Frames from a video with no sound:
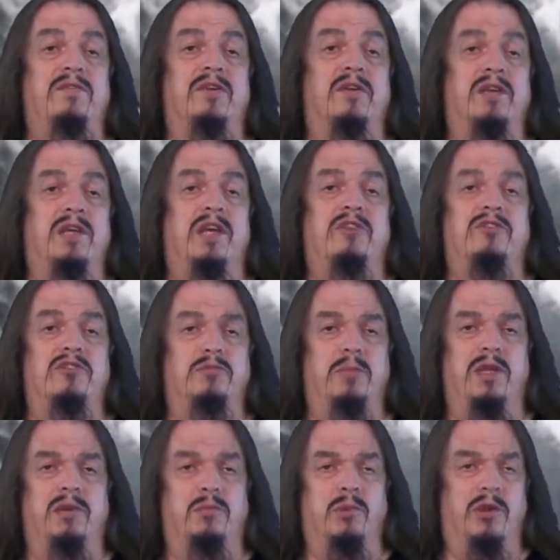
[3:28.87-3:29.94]
variations
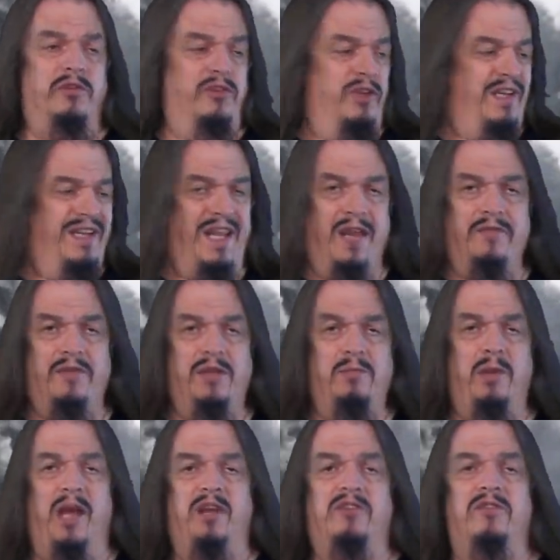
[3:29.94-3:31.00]
being present in every
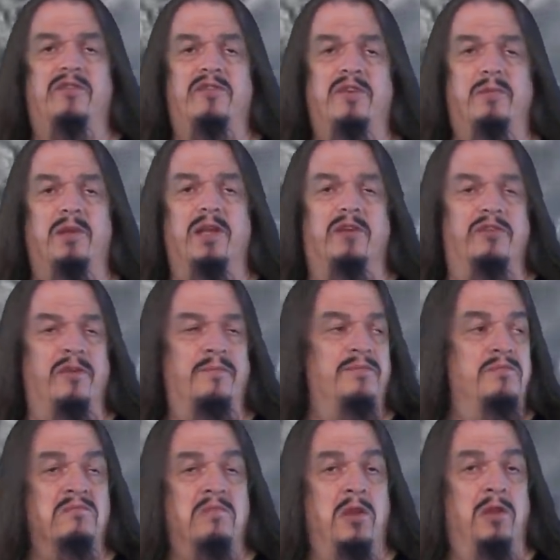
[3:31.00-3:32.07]
batch of siblings.
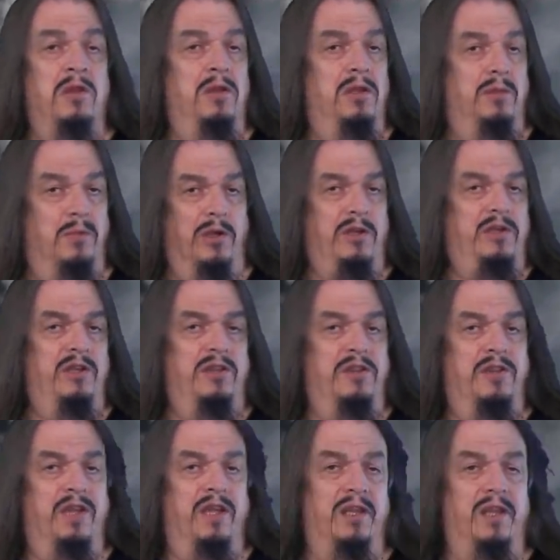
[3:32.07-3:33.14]
Lamarck didn't
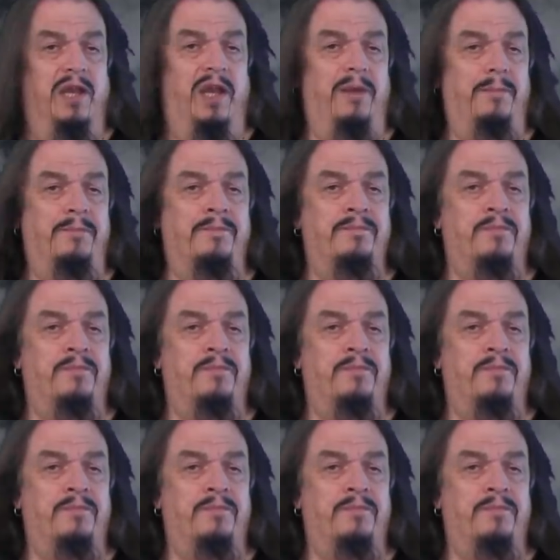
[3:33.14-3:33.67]
think of that.